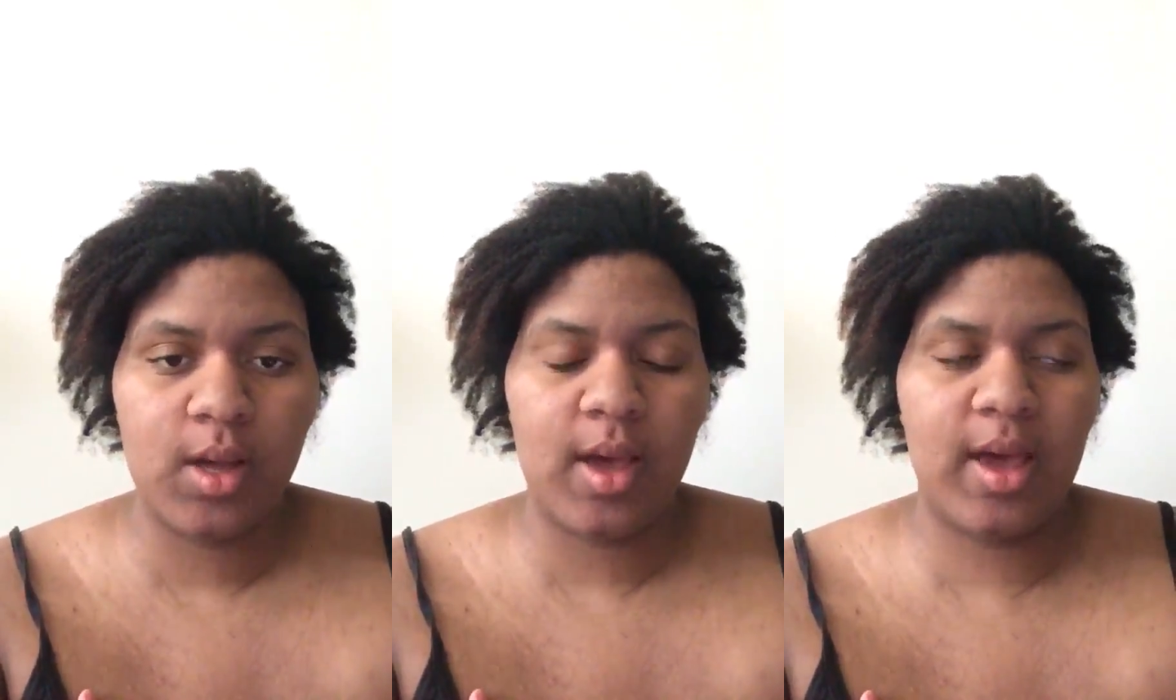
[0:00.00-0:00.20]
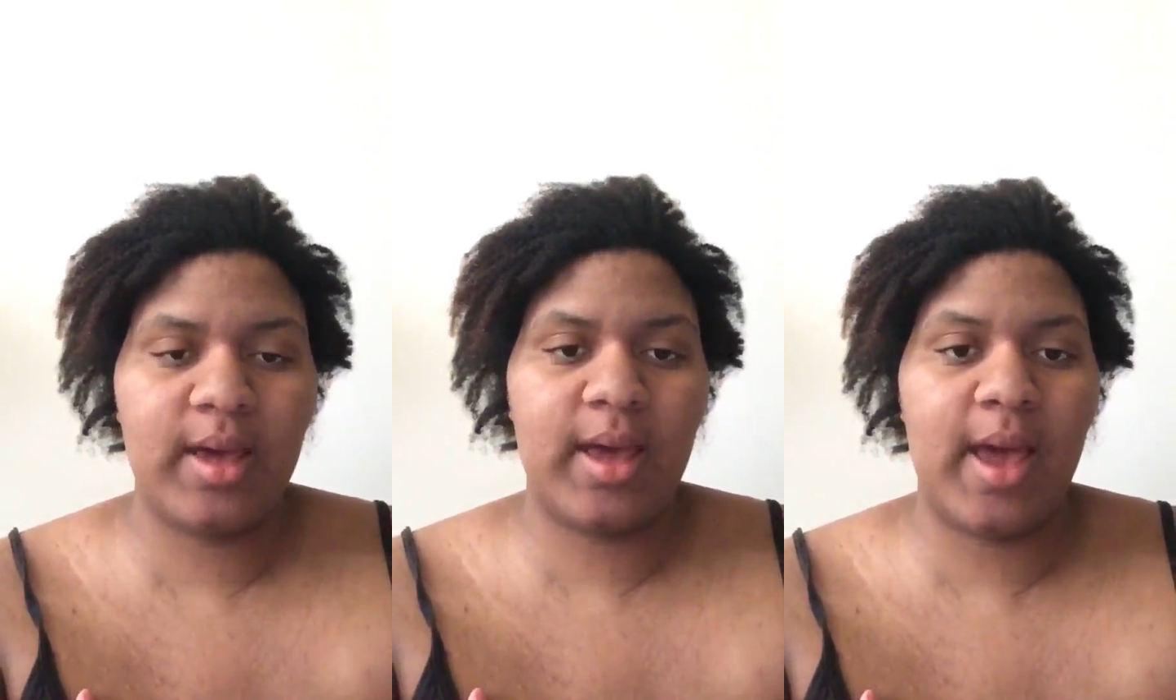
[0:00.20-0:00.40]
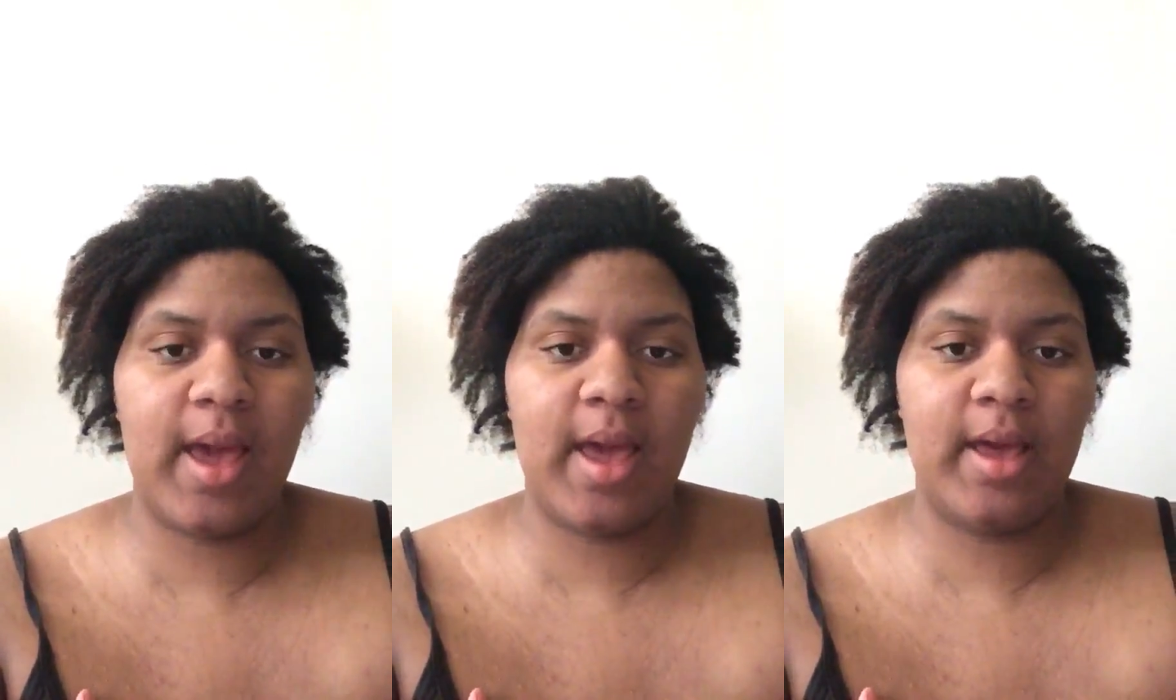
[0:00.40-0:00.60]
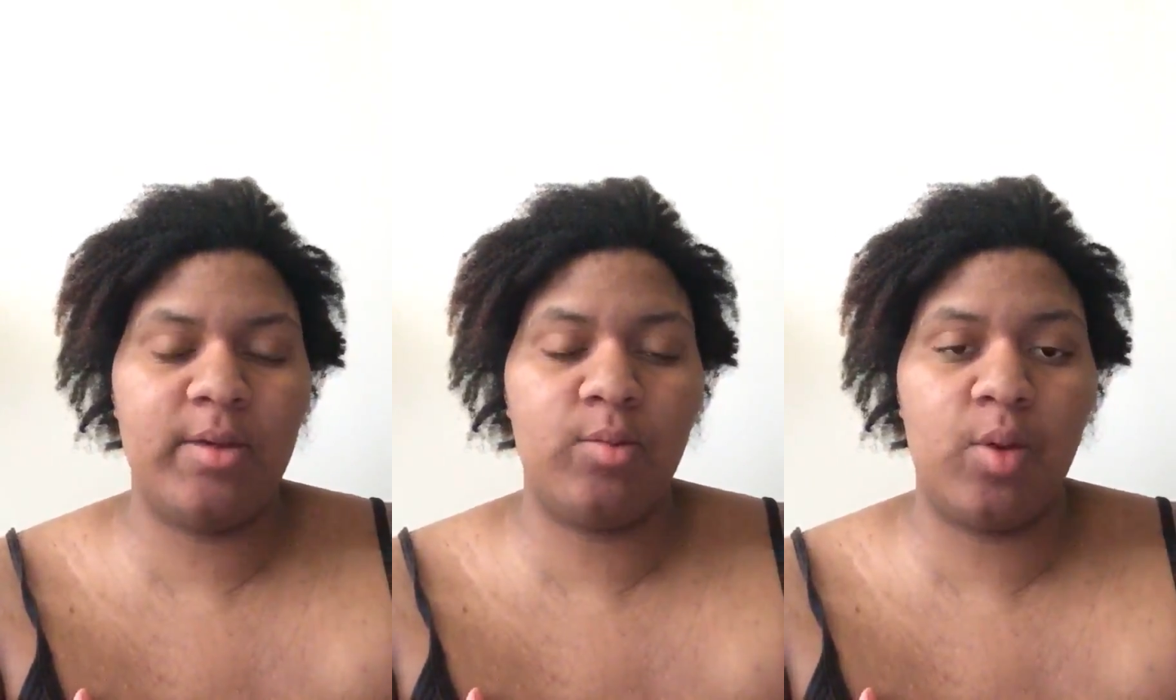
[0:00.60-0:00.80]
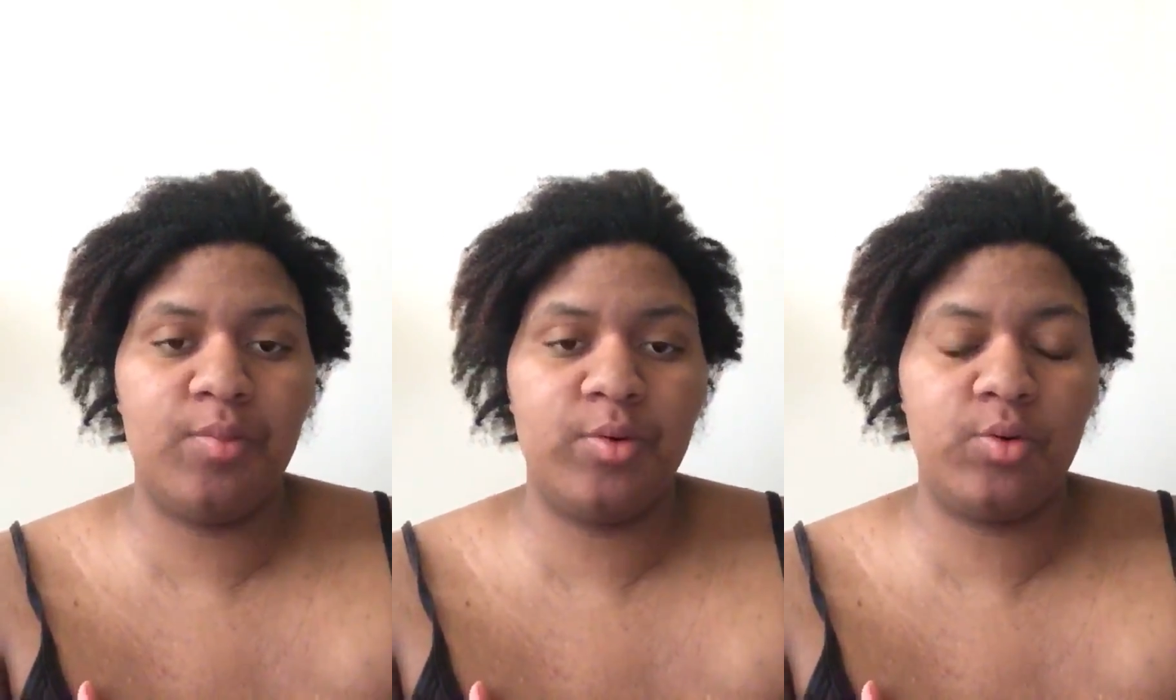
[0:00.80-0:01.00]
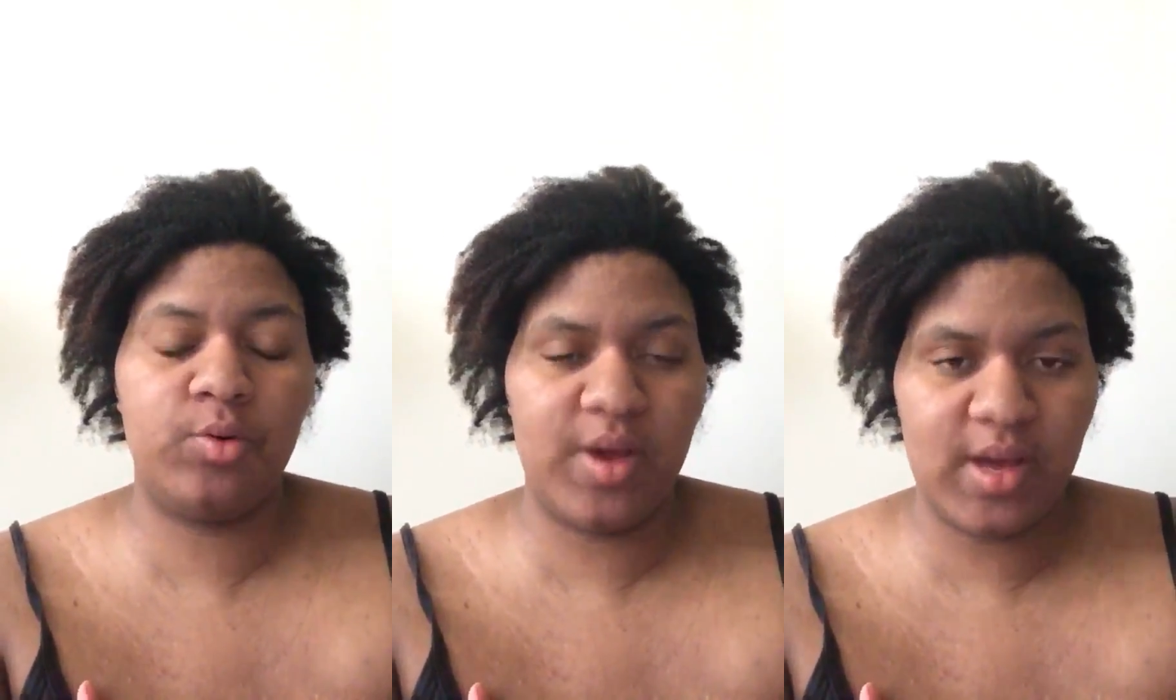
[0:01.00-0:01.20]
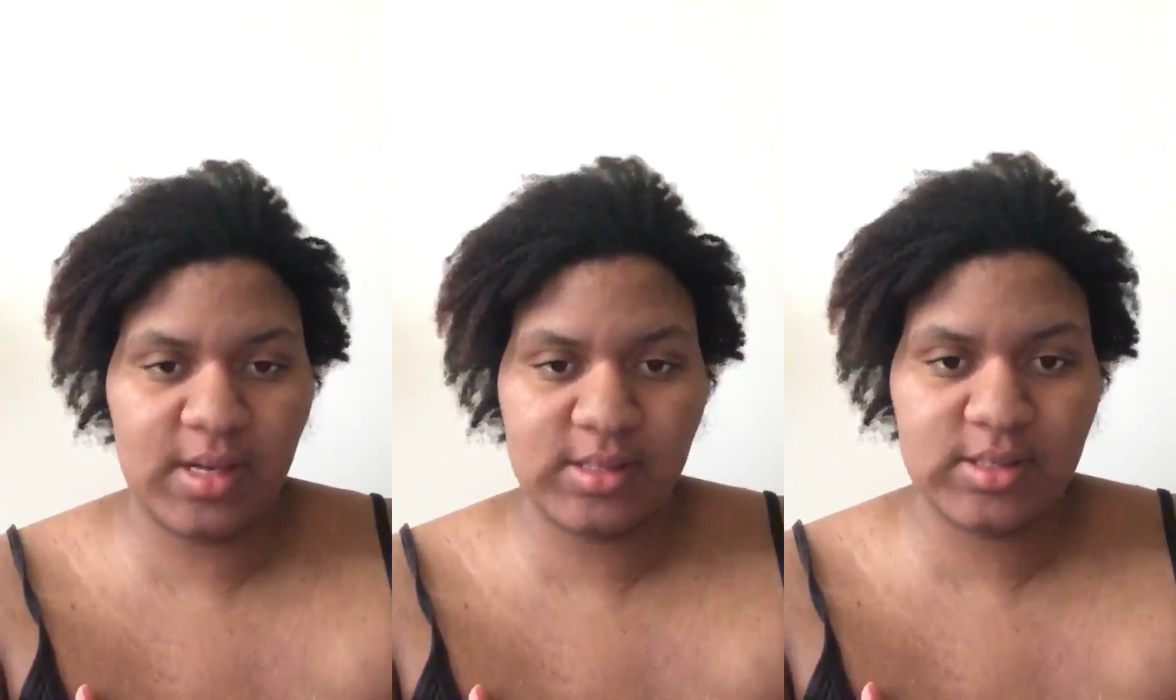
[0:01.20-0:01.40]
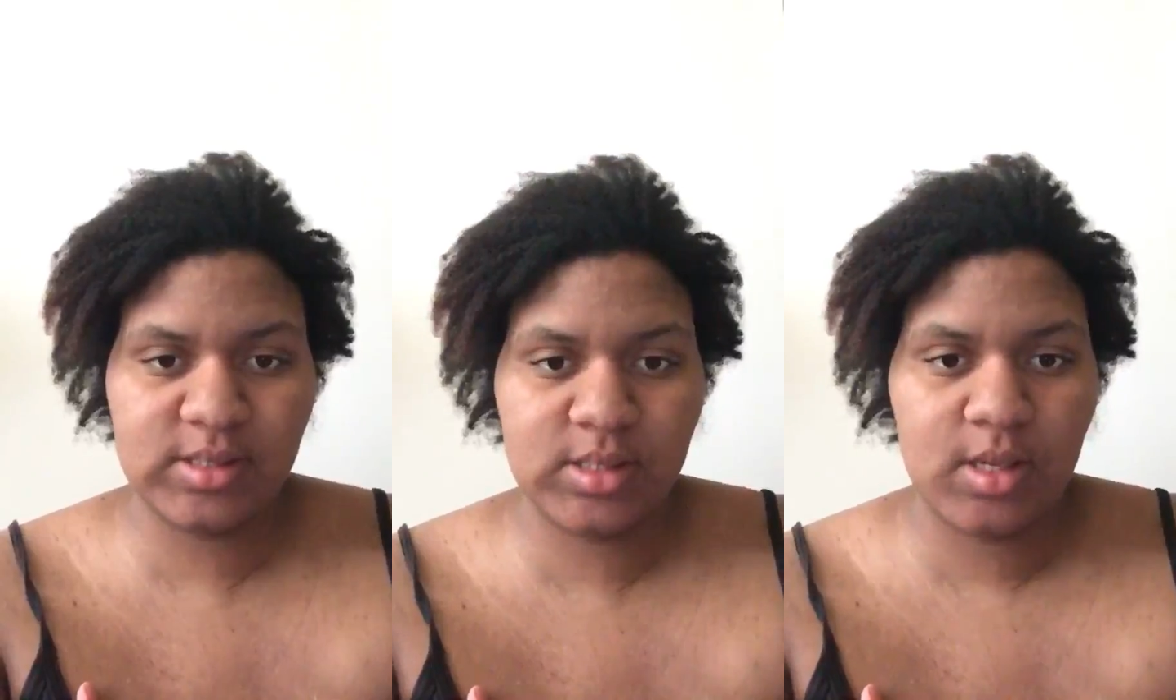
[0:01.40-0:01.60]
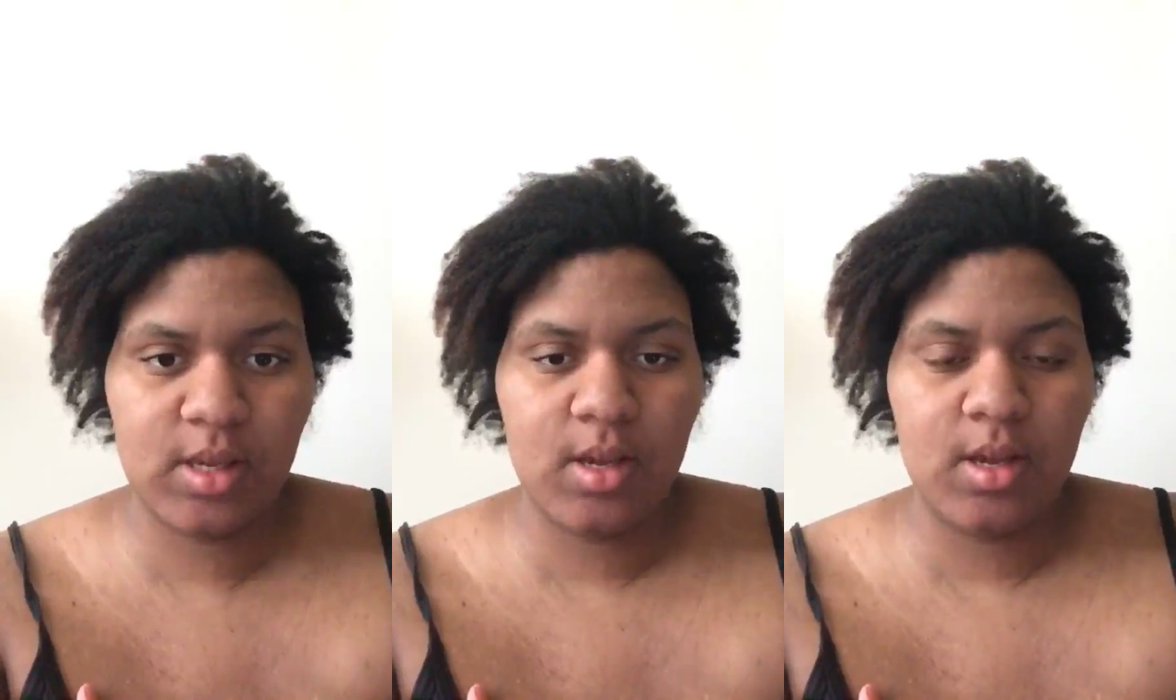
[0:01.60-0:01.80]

aka Roman Reigns.